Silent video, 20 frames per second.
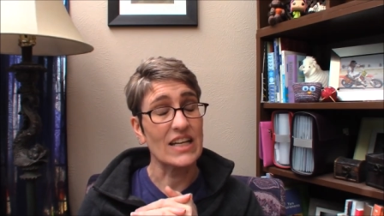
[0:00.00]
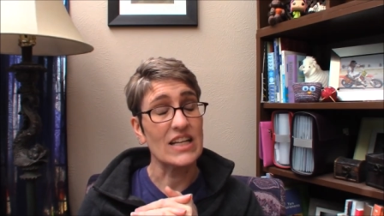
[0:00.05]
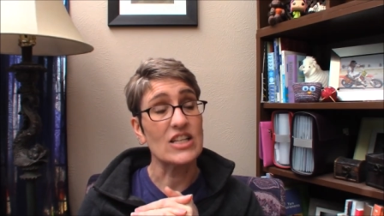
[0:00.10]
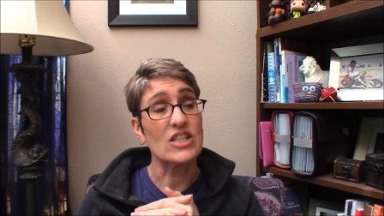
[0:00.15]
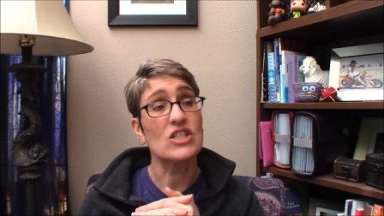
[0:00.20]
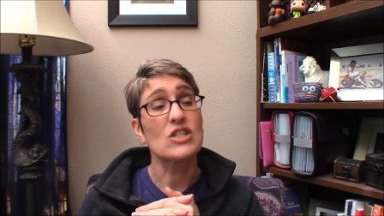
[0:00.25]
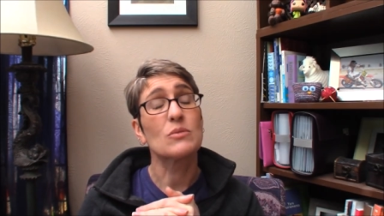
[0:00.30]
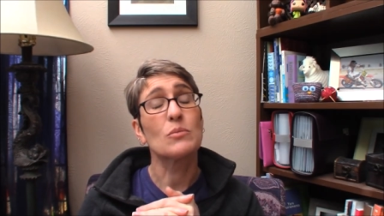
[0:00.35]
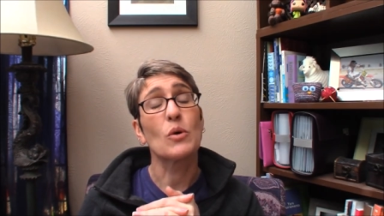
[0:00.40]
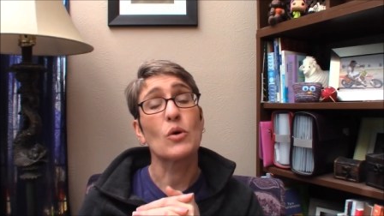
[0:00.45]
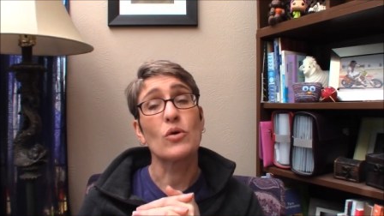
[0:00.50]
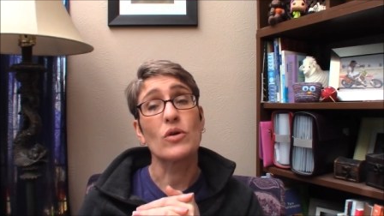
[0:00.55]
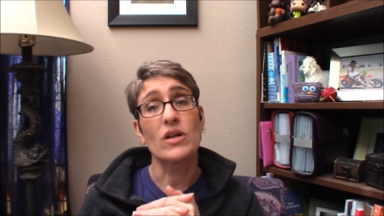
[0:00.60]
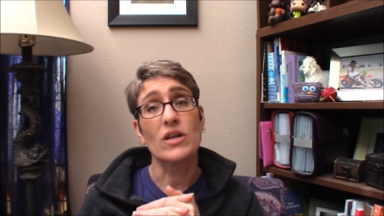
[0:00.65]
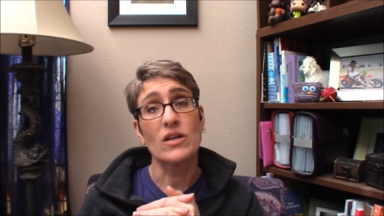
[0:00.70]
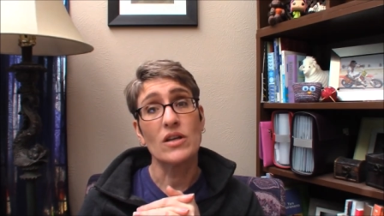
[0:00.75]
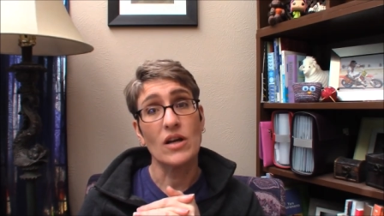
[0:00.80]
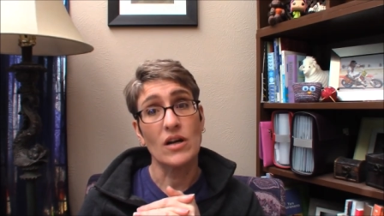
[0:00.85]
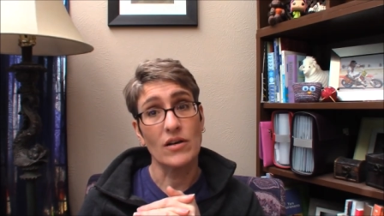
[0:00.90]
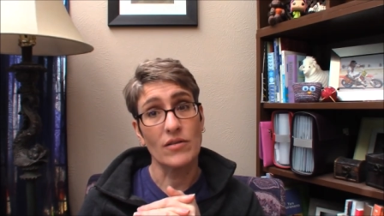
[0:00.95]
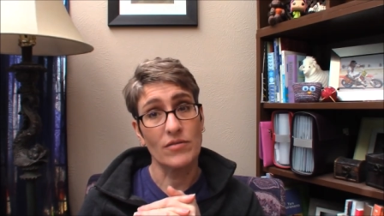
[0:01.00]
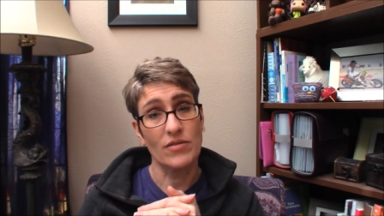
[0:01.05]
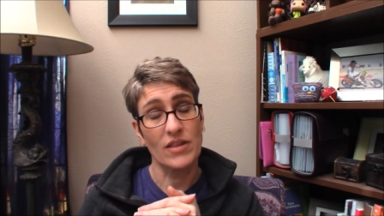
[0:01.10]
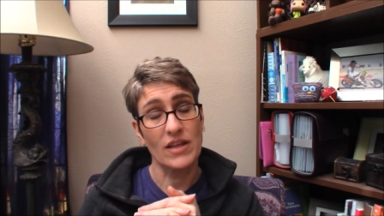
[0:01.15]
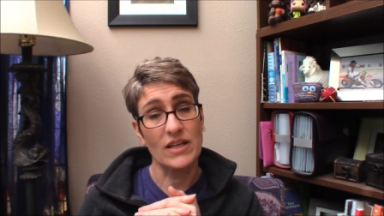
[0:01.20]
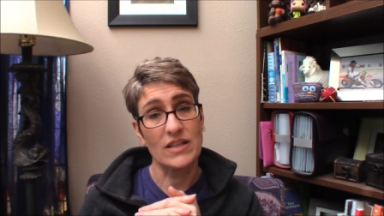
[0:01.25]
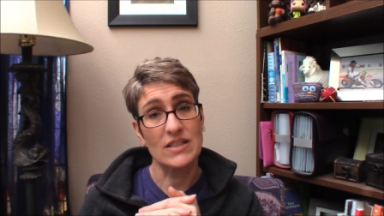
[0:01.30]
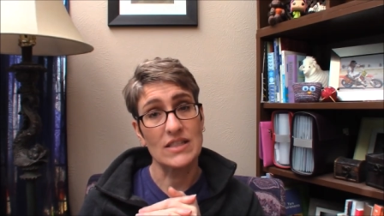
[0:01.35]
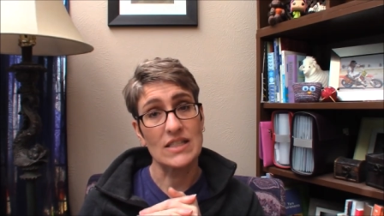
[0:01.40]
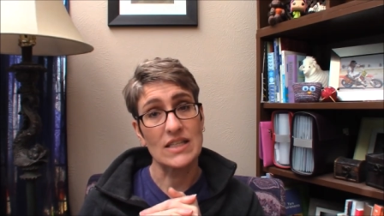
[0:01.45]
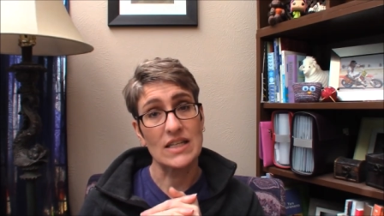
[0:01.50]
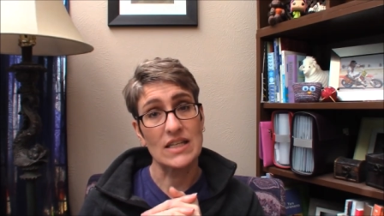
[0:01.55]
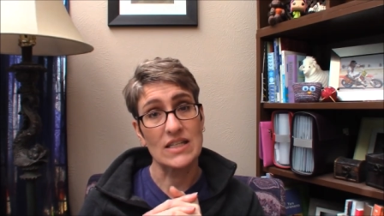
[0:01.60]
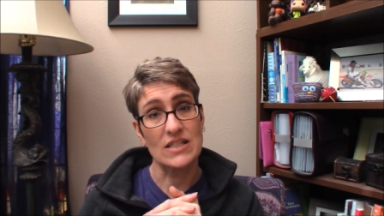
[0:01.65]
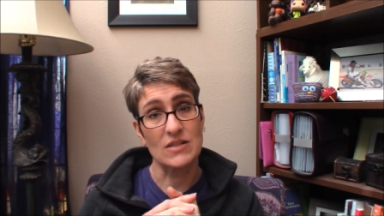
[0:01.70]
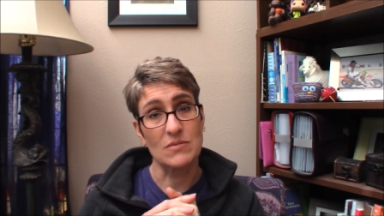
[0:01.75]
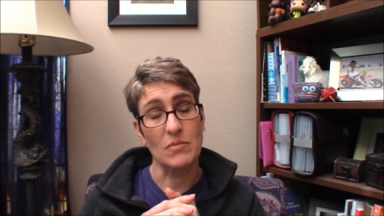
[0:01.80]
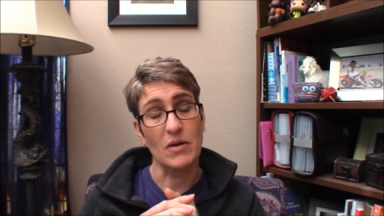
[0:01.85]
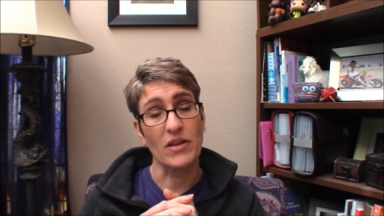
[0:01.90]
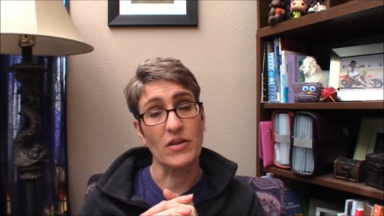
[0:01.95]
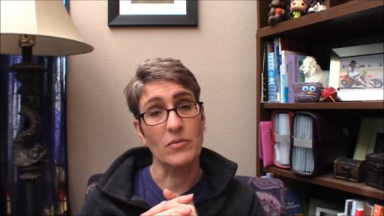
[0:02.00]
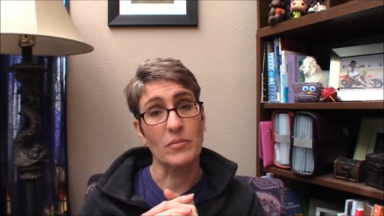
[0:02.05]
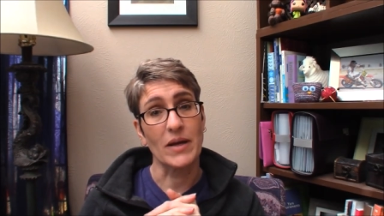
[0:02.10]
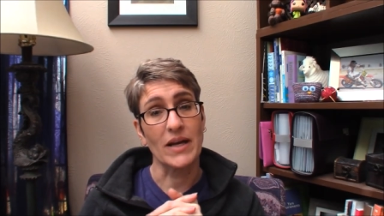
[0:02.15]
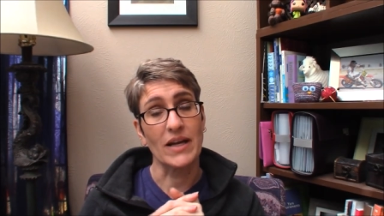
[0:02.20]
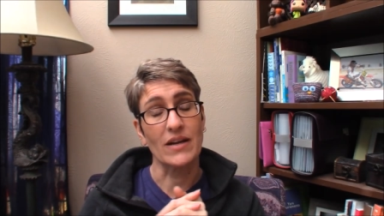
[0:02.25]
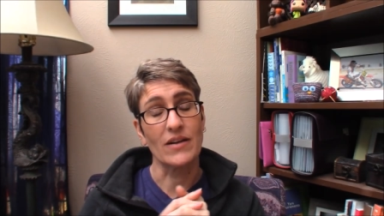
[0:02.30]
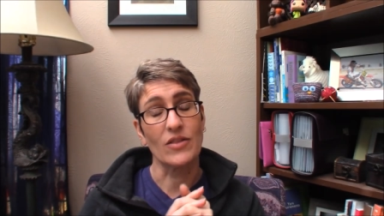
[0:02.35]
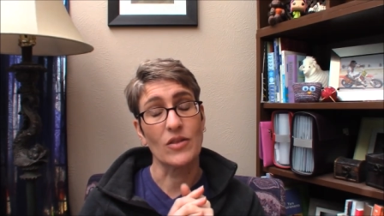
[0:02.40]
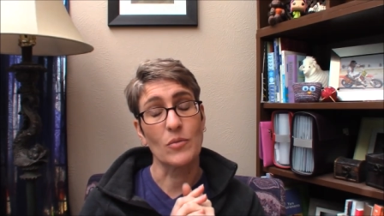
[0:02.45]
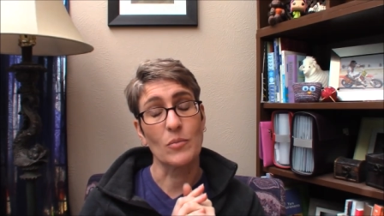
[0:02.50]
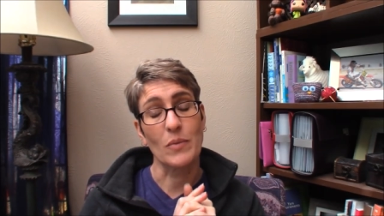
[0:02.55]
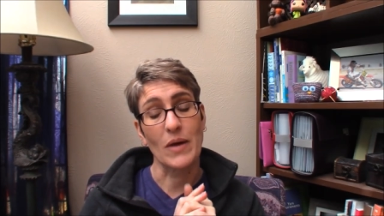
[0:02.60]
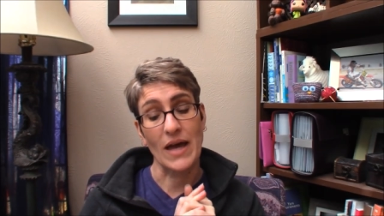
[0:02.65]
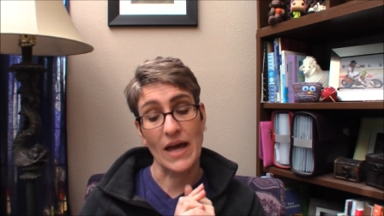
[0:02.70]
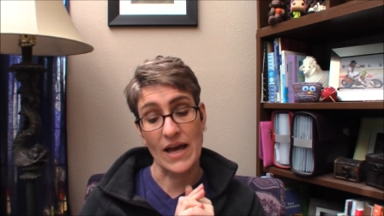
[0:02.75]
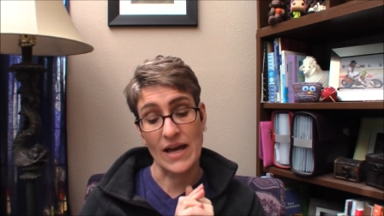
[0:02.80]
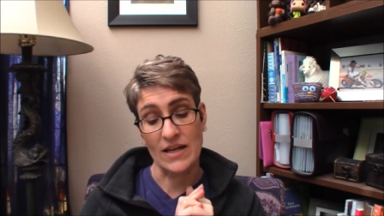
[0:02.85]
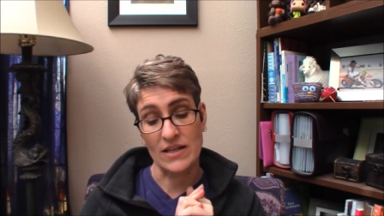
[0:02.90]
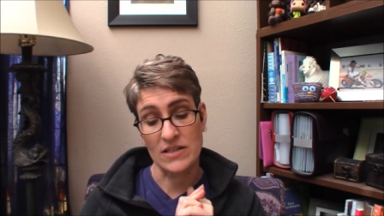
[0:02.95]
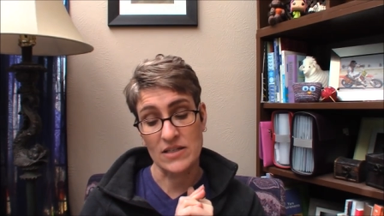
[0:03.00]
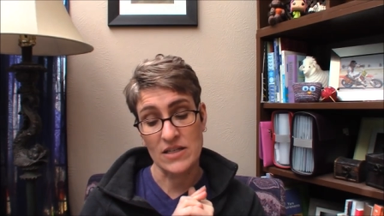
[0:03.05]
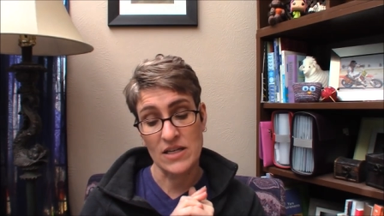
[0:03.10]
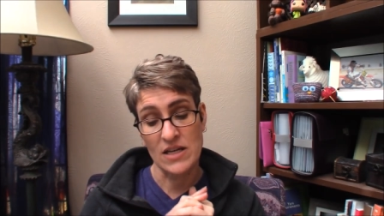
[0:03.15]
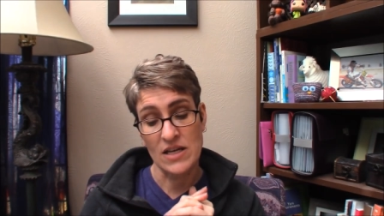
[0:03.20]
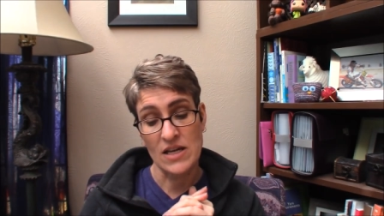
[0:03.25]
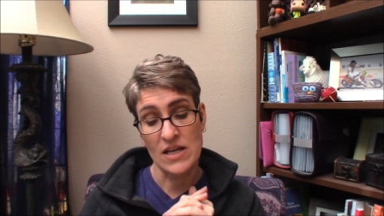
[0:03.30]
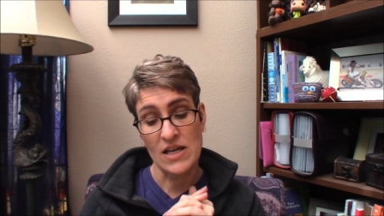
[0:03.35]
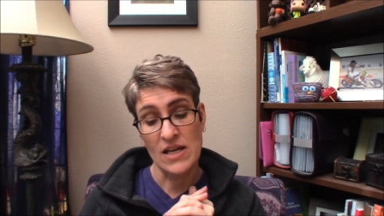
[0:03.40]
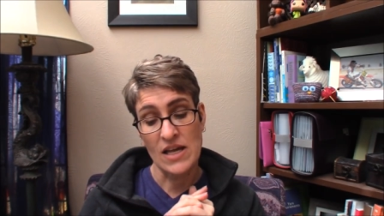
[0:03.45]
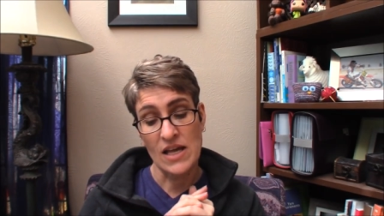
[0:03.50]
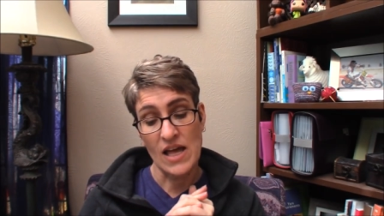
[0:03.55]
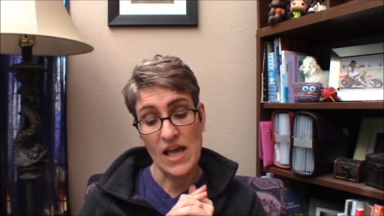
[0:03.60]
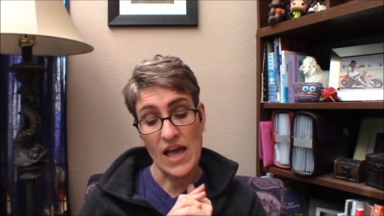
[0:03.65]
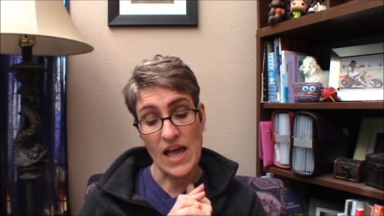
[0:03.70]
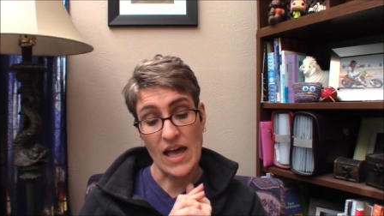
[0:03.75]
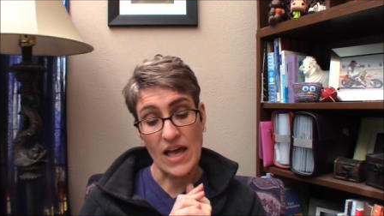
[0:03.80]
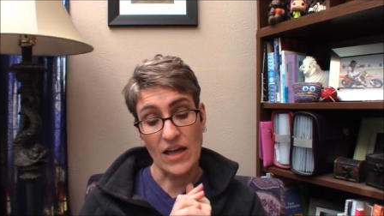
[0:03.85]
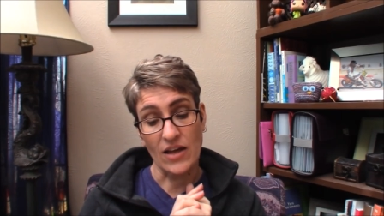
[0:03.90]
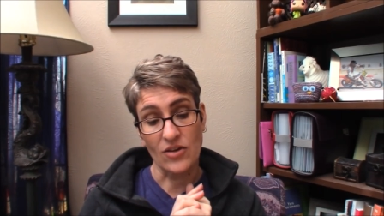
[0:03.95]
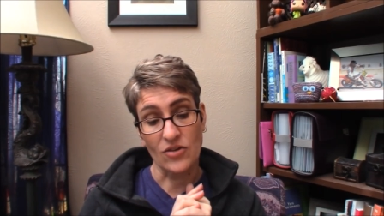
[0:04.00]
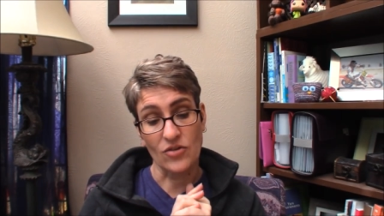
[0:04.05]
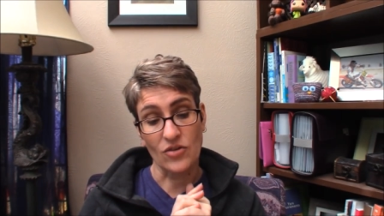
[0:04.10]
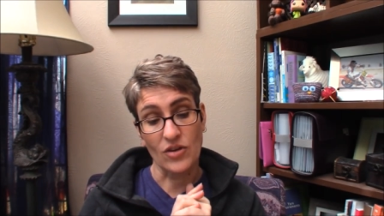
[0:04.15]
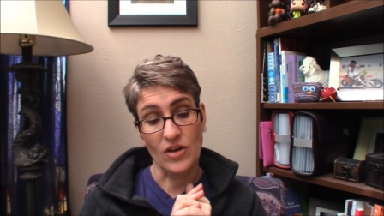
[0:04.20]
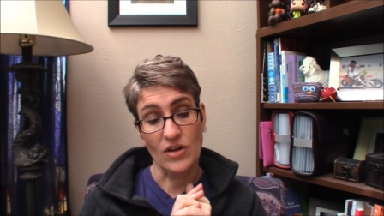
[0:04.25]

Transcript: He's spoken of things that his mother made in the past and